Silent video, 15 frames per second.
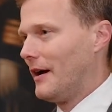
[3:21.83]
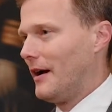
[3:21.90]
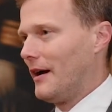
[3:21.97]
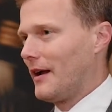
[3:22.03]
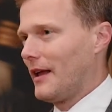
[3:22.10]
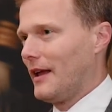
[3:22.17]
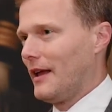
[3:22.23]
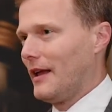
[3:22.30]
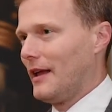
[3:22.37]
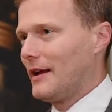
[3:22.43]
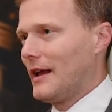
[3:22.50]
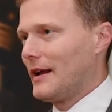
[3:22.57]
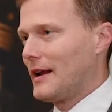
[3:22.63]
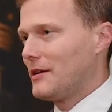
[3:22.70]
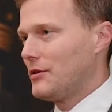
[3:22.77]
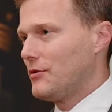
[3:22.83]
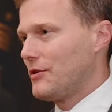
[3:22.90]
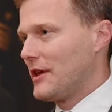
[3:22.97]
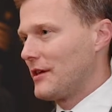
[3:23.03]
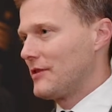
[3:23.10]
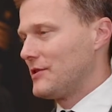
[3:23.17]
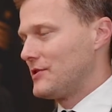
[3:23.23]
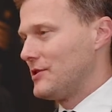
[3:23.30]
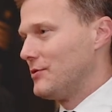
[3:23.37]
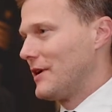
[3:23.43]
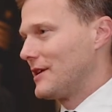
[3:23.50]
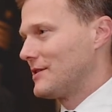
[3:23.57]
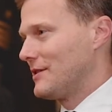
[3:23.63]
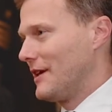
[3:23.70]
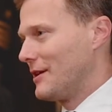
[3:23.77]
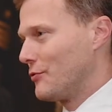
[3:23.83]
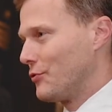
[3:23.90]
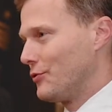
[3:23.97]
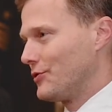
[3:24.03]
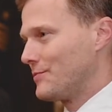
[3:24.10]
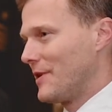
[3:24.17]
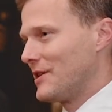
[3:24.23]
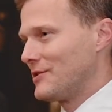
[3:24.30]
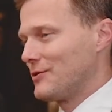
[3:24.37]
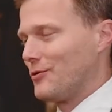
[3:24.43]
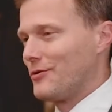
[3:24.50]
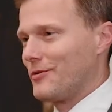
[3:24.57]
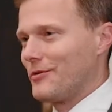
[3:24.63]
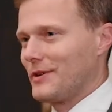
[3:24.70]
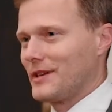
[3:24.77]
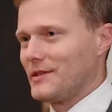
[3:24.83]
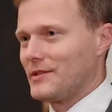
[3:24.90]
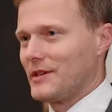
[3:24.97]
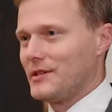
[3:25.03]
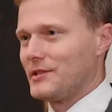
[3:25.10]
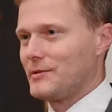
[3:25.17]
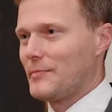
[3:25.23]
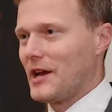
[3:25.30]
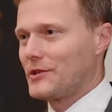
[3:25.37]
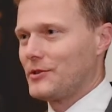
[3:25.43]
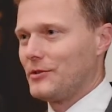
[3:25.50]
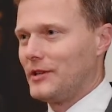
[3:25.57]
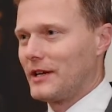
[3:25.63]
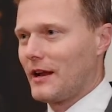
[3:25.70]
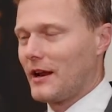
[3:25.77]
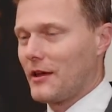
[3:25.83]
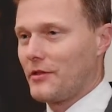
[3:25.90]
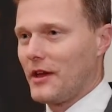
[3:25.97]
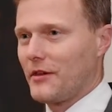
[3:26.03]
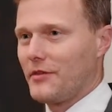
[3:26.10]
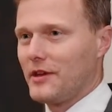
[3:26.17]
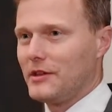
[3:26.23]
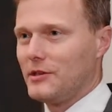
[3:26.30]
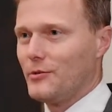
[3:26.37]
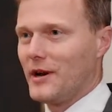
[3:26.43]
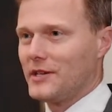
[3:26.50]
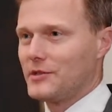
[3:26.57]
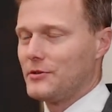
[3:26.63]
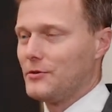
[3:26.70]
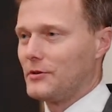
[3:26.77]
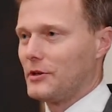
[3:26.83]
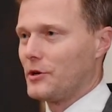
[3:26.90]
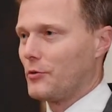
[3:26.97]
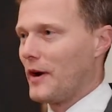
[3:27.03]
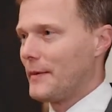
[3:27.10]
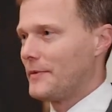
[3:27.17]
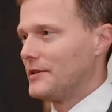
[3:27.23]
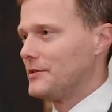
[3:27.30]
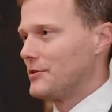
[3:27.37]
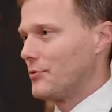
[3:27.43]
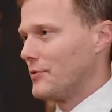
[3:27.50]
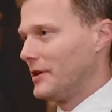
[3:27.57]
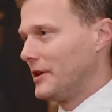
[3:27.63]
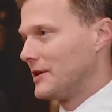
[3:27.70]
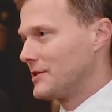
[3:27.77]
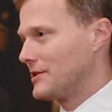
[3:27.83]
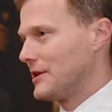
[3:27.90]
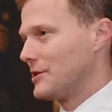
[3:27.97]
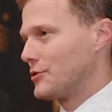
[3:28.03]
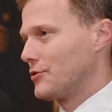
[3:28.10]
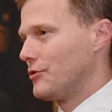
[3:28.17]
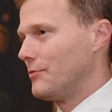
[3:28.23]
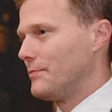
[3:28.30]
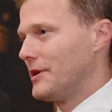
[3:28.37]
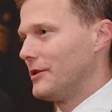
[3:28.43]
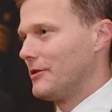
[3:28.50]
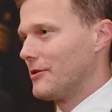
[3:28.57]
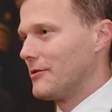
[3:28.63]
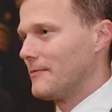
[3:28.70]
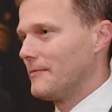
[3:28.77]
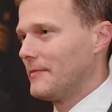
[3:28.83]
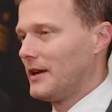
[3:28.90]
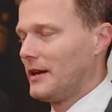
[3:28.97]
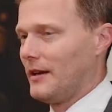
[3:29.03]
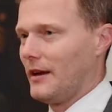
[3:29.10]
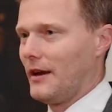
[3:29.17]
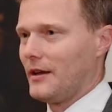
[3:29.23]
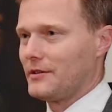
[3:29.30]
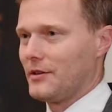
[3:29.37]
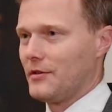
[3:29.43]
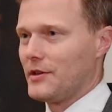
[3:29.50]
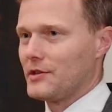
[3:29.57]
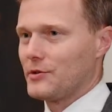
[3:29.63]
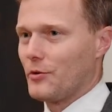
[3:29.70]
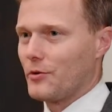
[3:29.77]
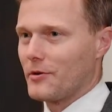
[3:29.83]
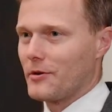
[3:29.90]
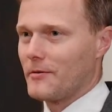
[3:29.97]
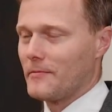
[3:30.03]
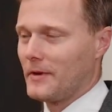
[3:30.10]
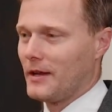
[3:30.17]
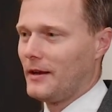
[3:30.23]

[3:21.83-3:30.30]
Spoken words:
And I do think this U.S.-led, rules-based order is special, and I think that U.S. nuclear weapons are really a central pillar to this order,